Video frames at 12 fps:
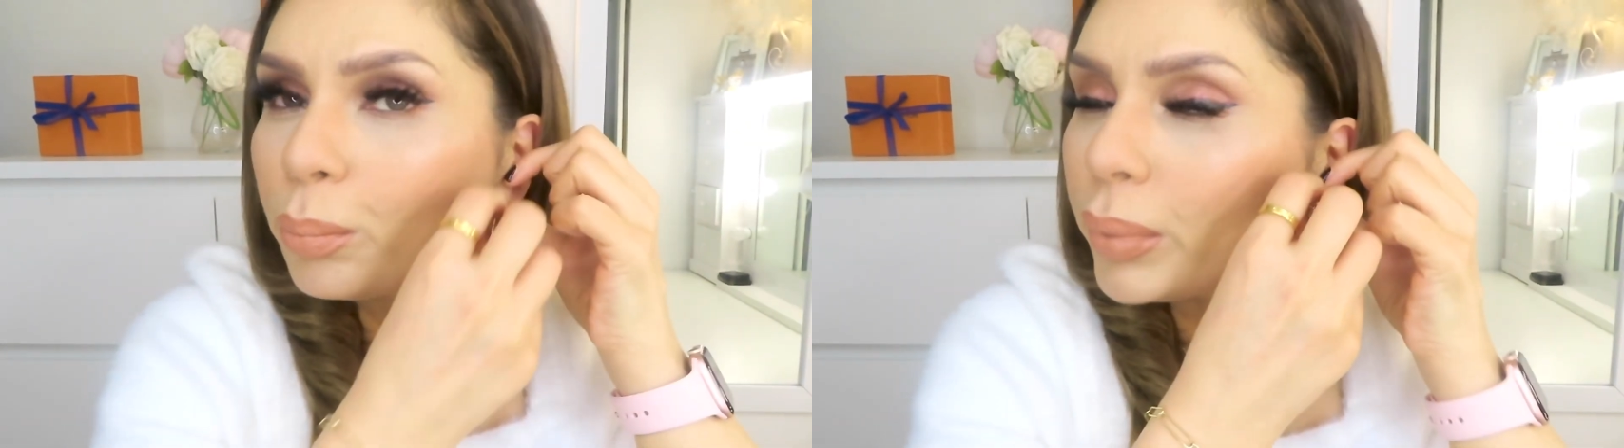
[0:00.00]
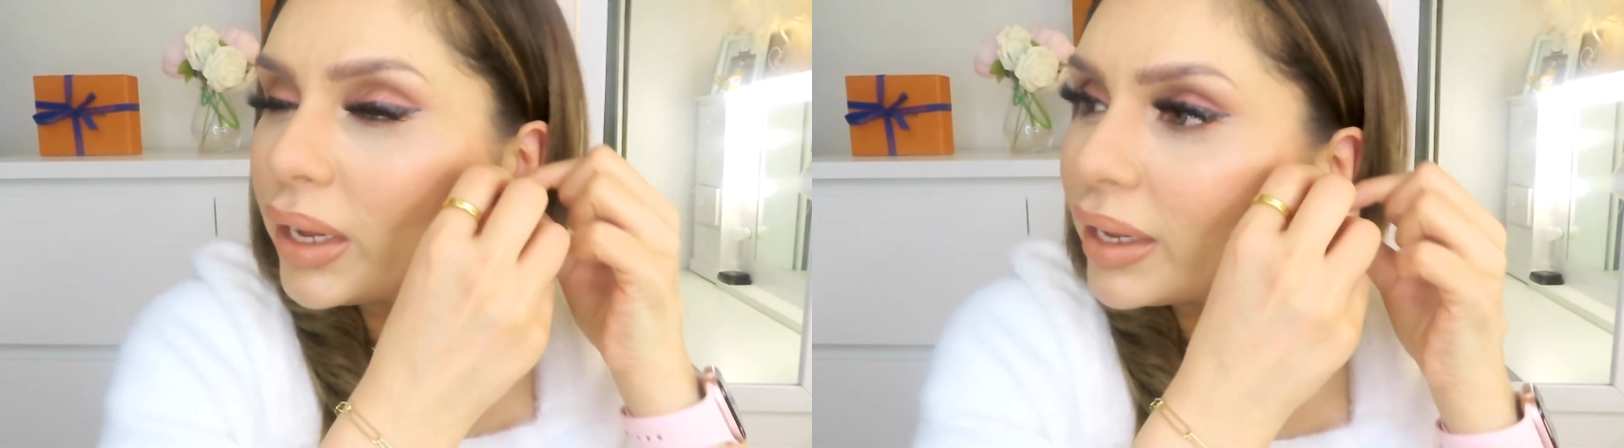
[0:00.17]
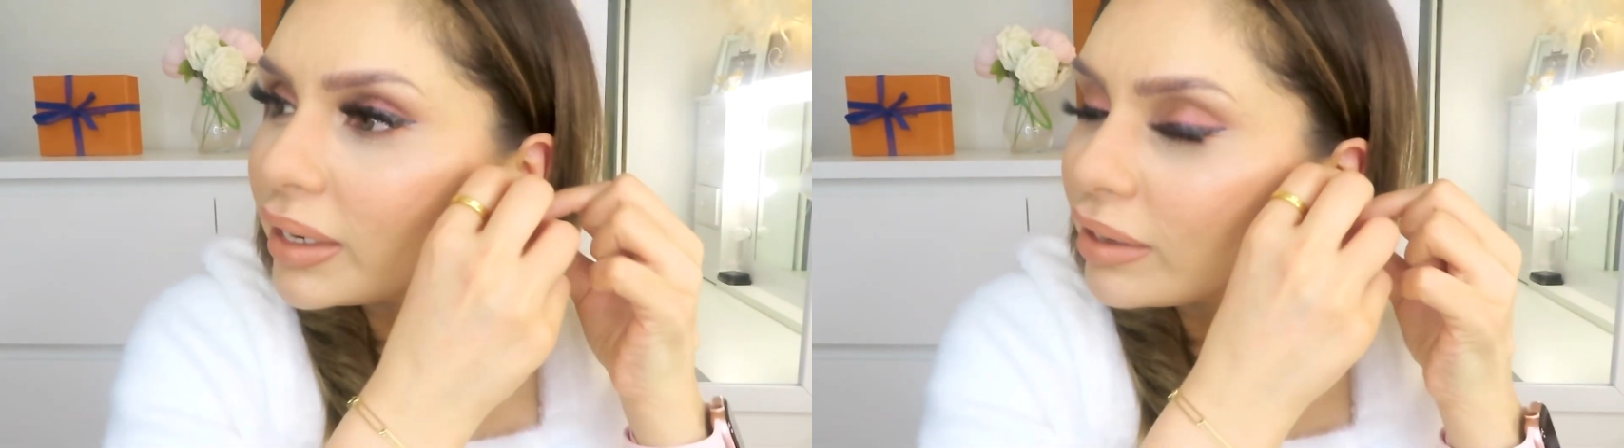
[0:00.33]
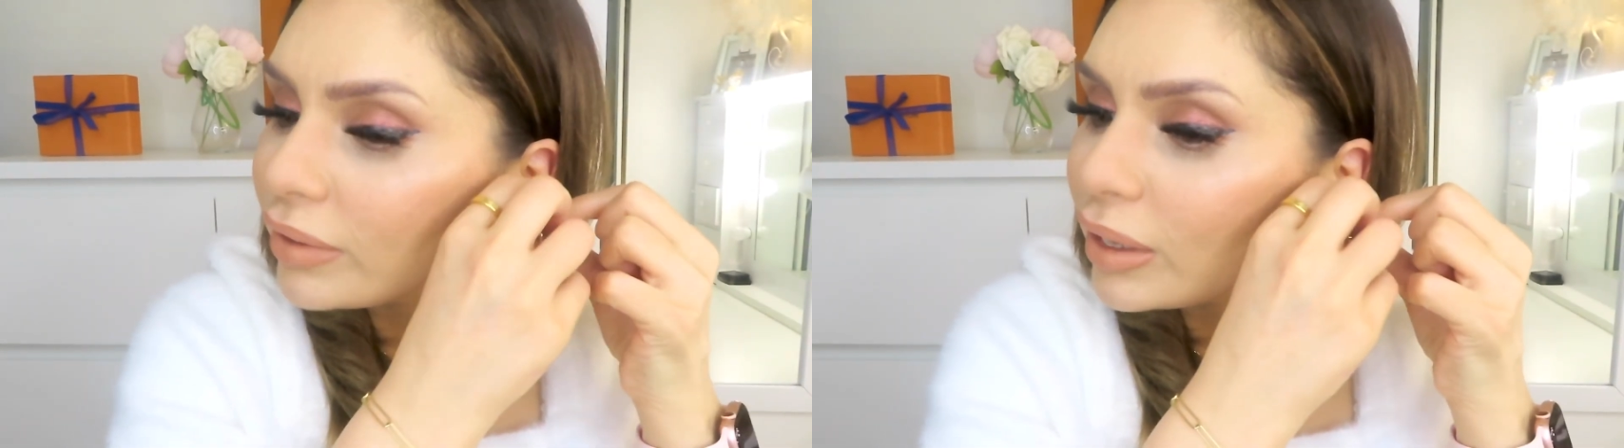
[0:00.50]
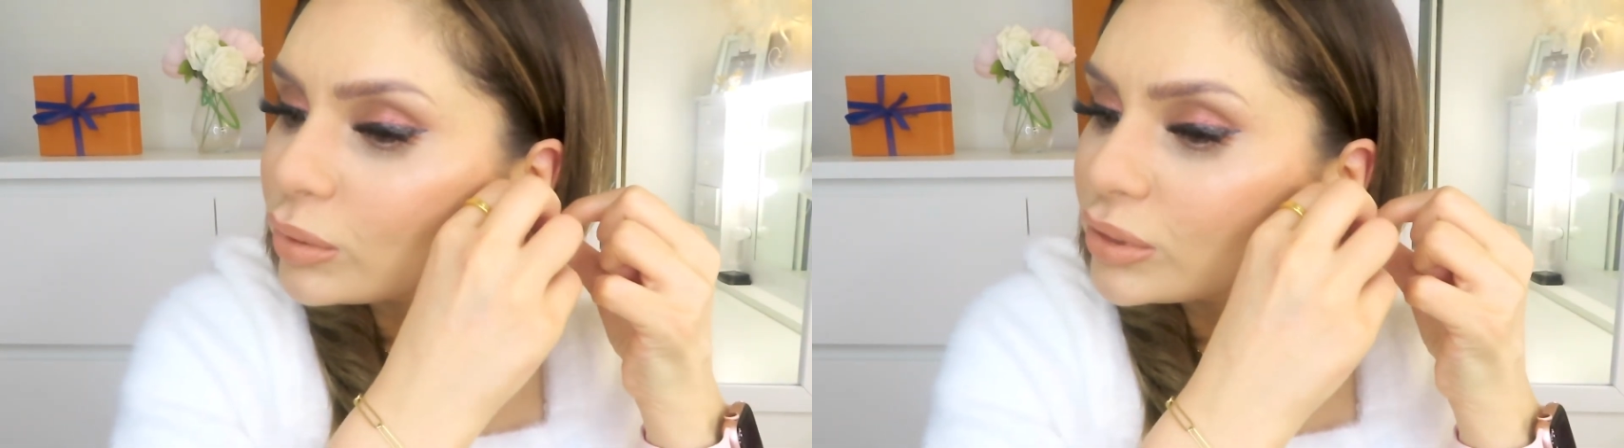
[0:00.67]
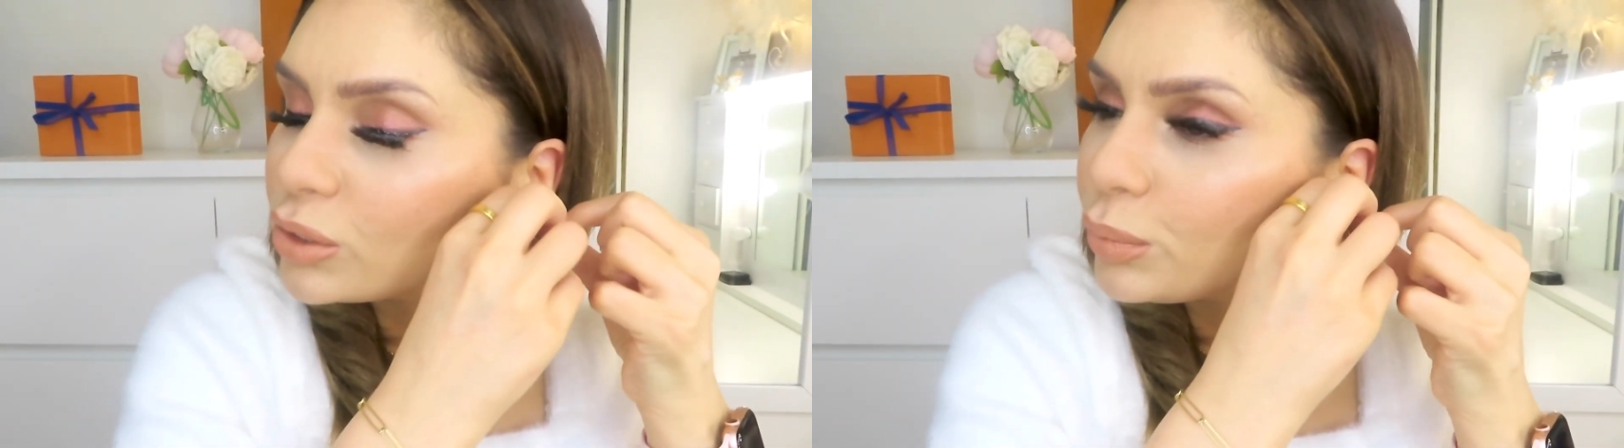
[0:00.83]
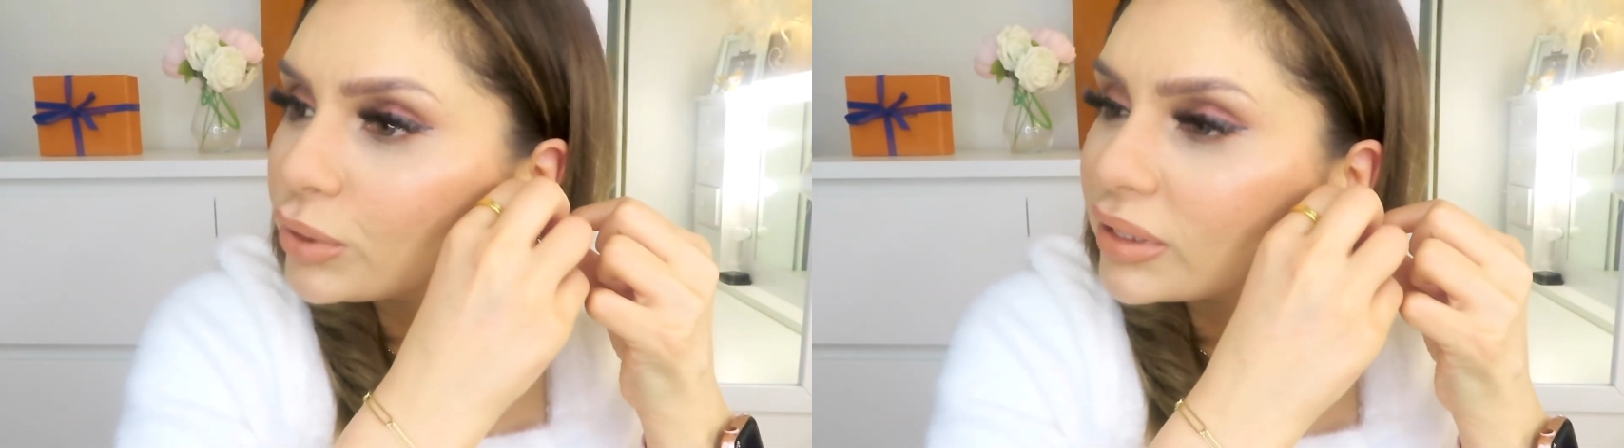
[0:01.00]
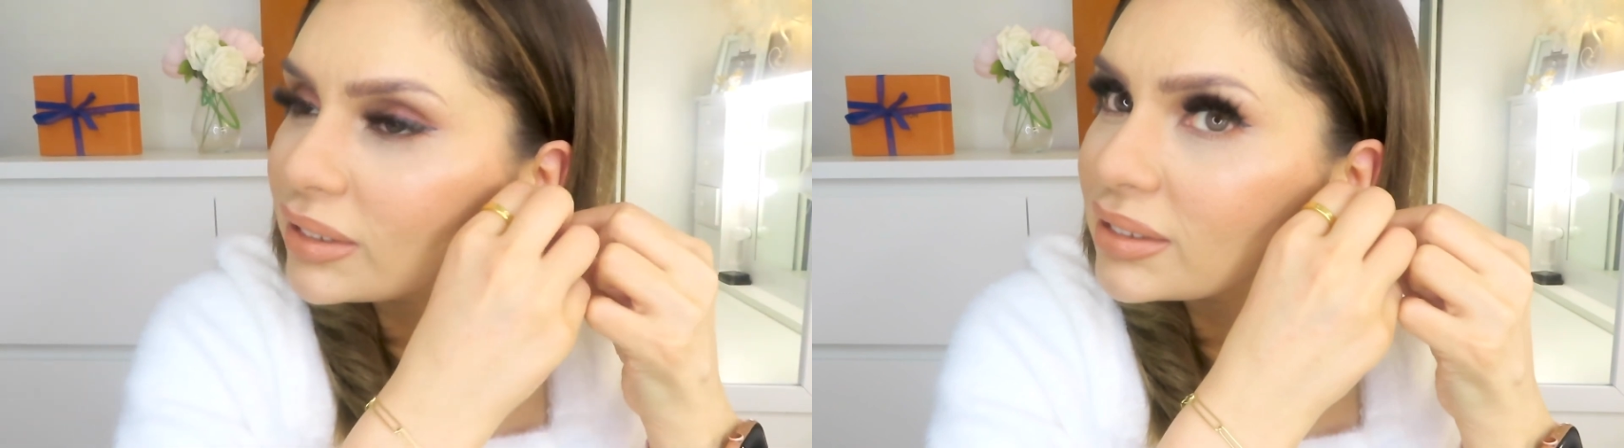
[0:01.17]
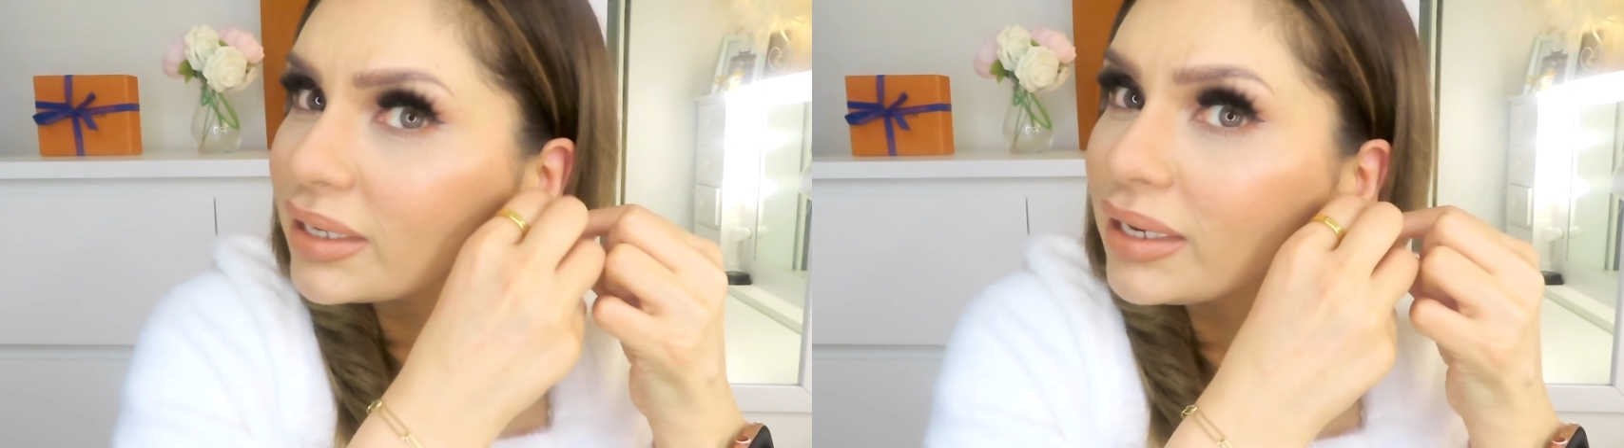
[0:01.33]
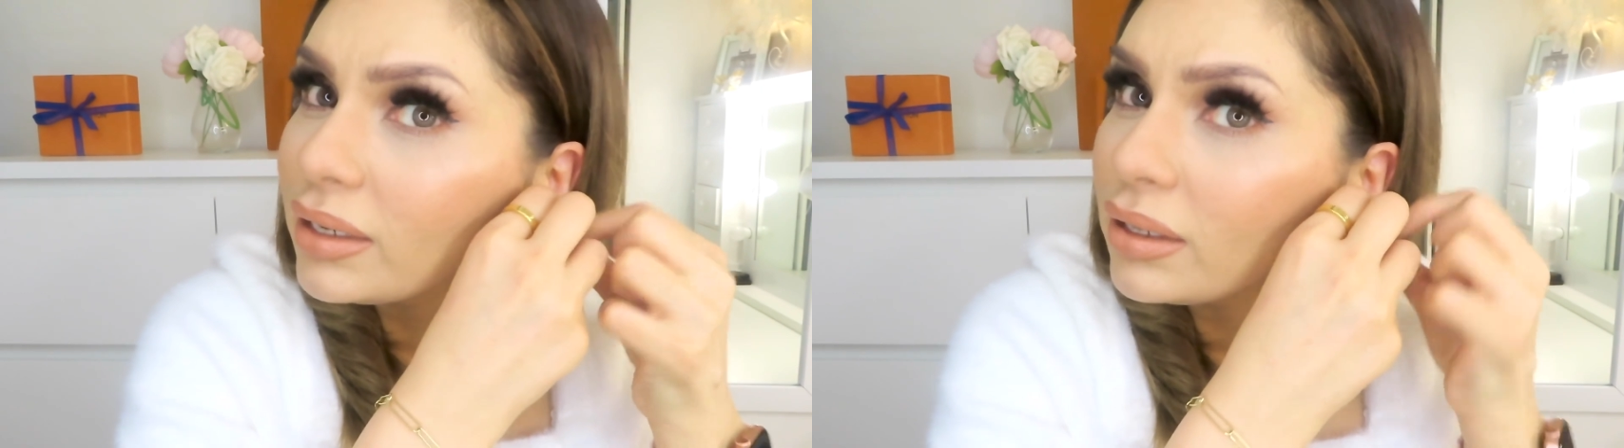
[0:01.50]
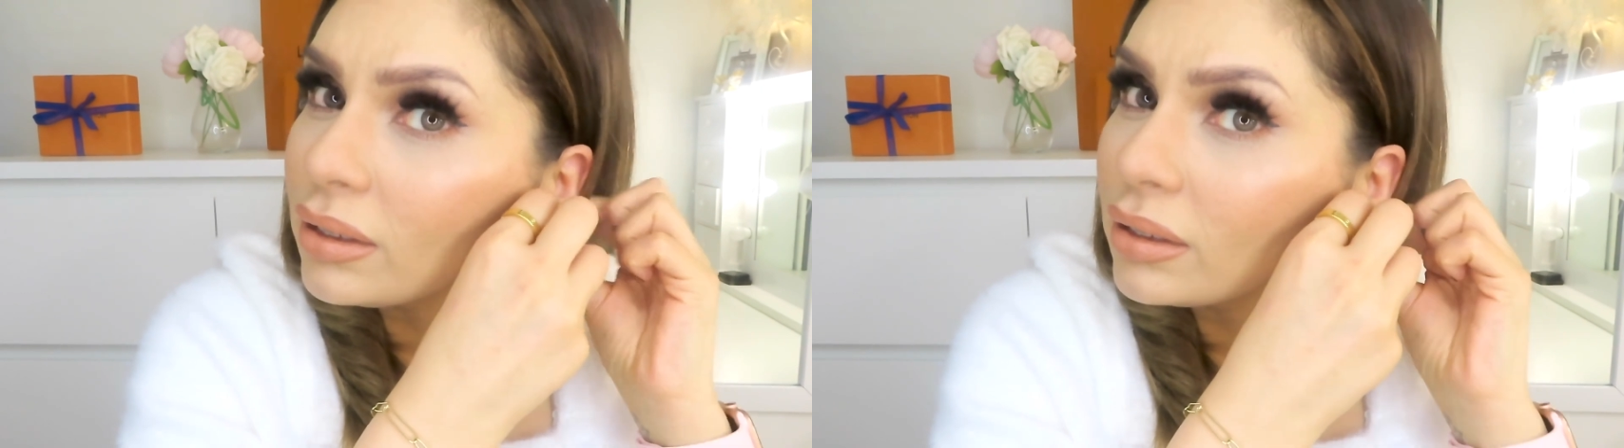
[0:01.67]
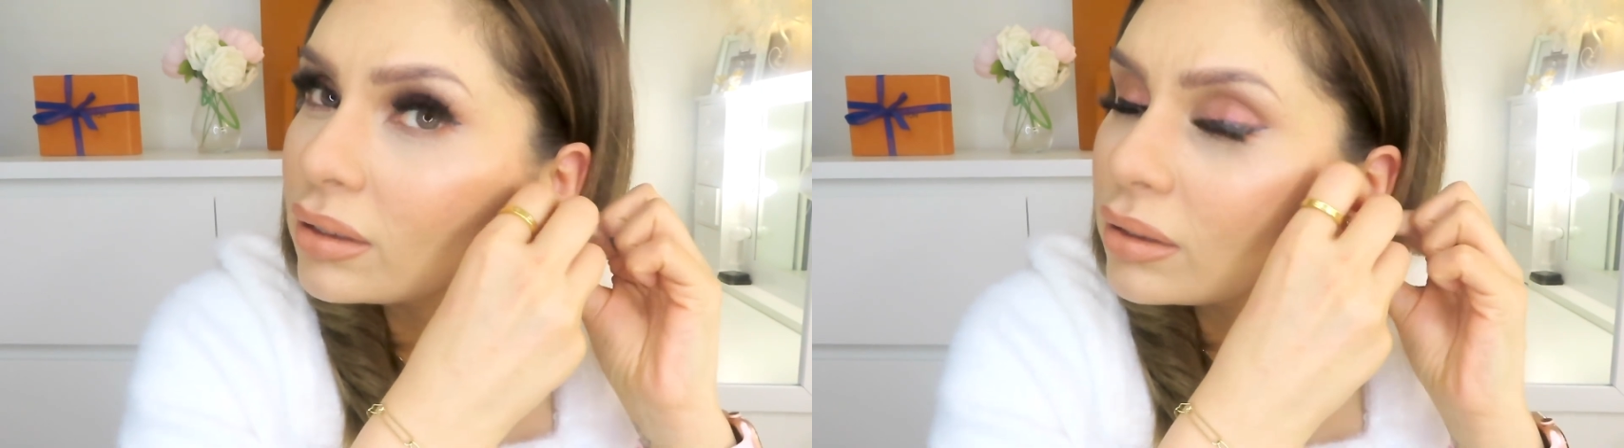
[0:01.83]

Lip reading: but if I was to put this in,